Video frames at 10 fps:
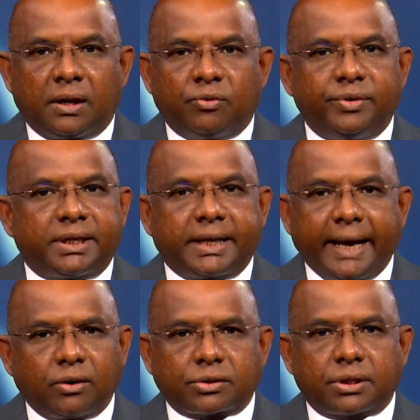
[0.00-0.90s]
we
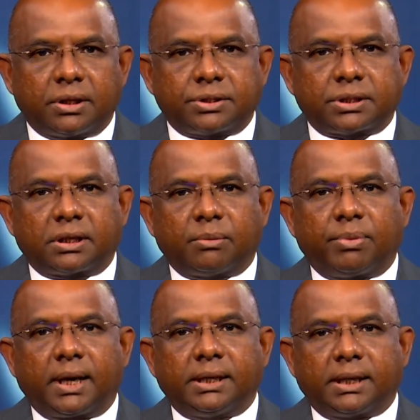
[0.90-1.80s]
cannot turn a
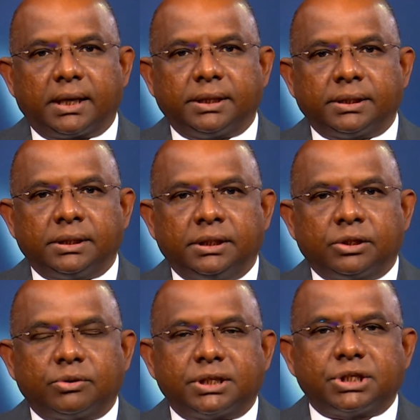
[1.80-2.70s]
blind eye
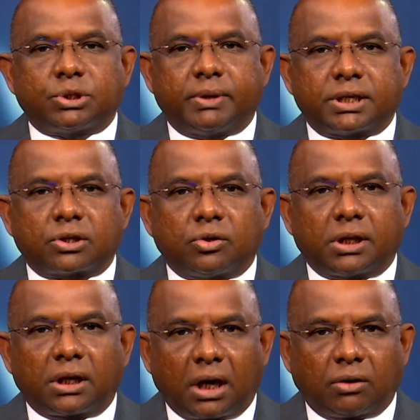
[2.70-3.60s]
to the situation on the
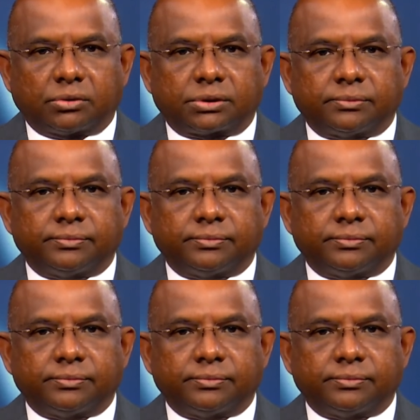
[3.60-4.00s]
ground,